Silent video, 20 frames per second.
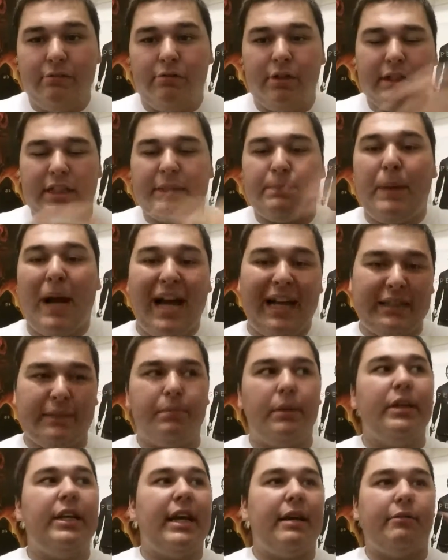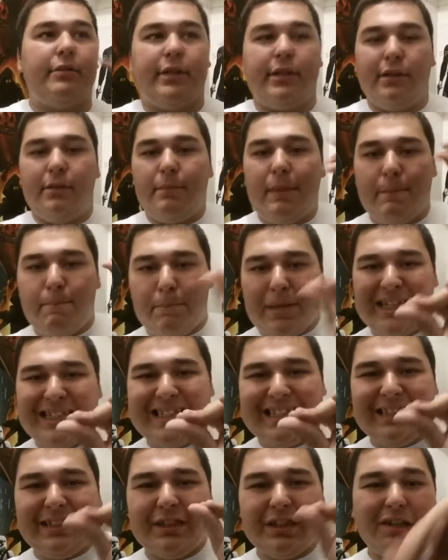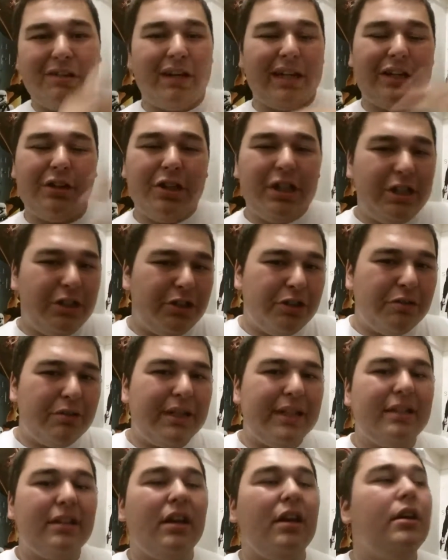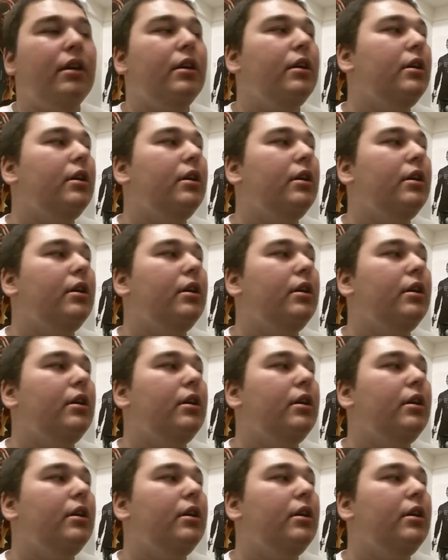Well, this past Monday, I was a little bit busy, so I couldn't do it.